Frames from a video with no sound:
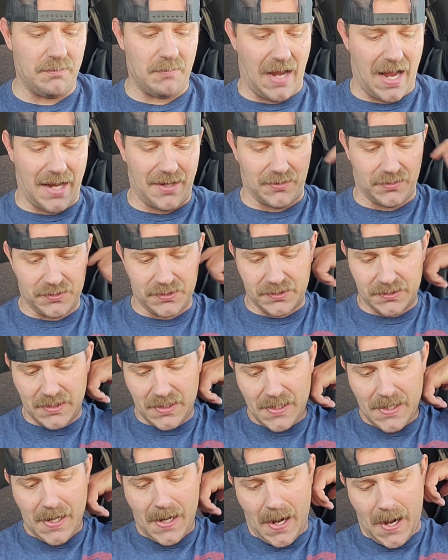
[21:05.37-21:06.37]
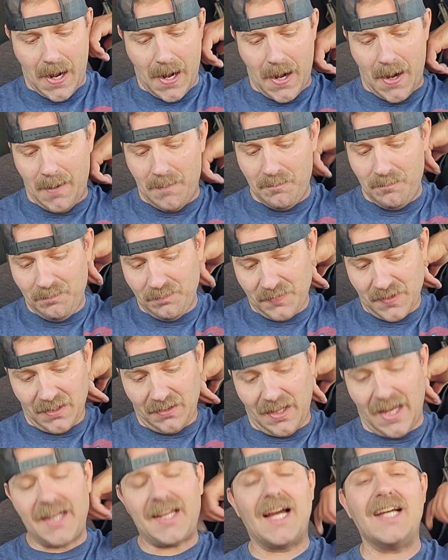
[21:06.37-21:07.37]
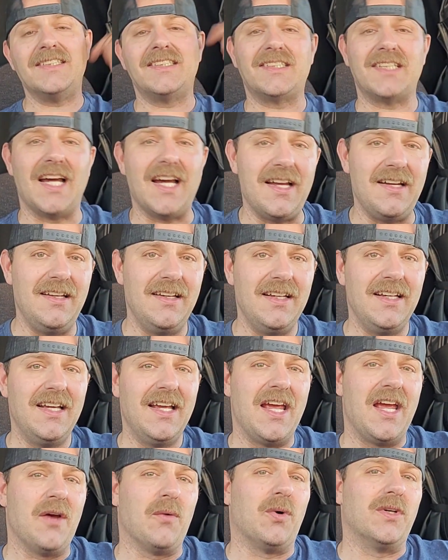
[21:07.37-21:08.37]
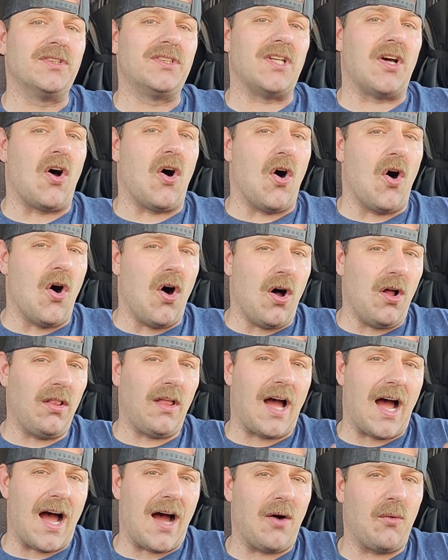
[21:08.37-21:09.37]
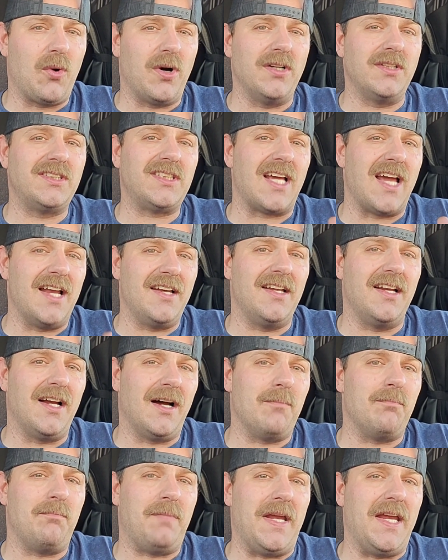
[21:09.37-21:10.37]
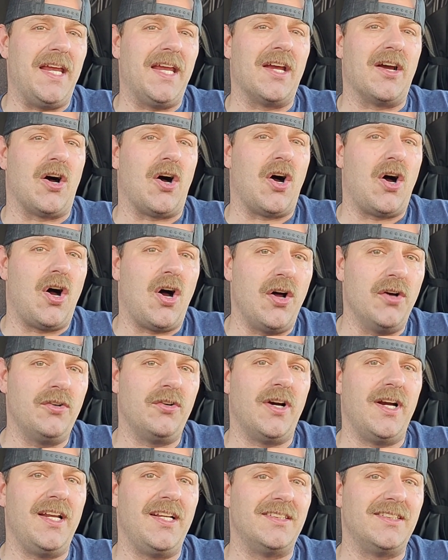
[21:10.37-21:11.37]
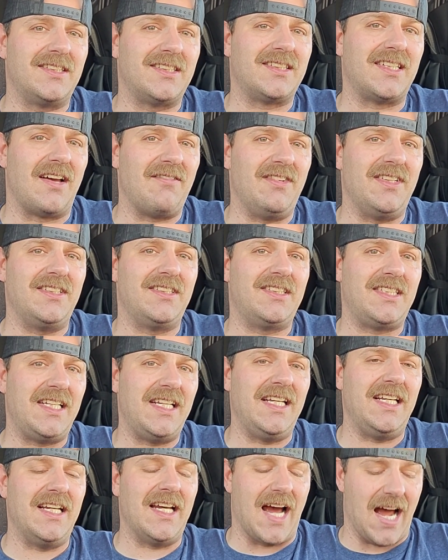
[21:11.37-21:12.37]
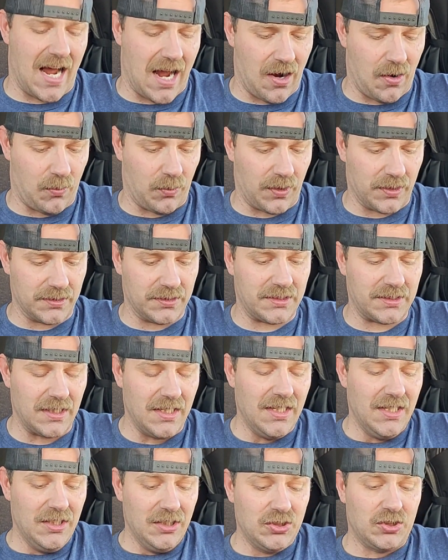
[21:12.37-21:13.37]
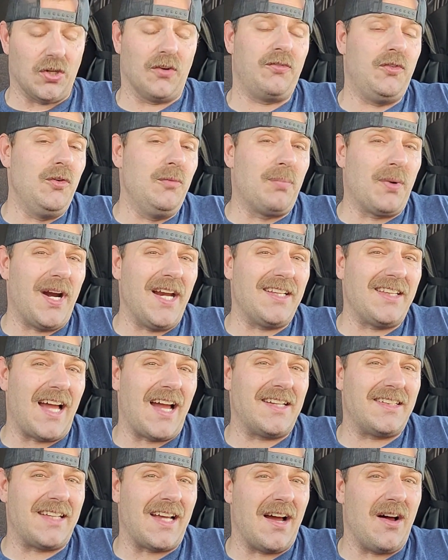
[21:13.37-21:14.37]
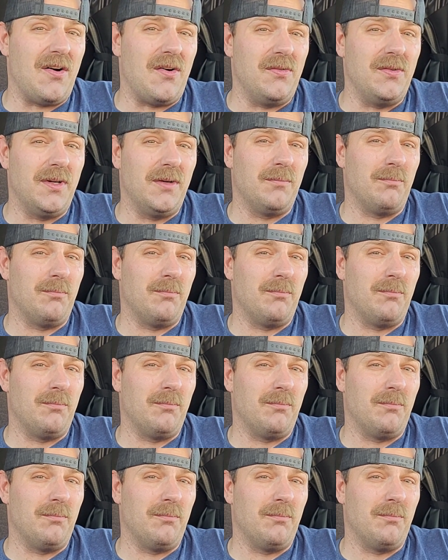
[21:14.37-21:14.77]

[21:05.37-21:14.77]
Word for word: miles. Um, like I said, it was all hours, ended up being 117 hours. So if you break that down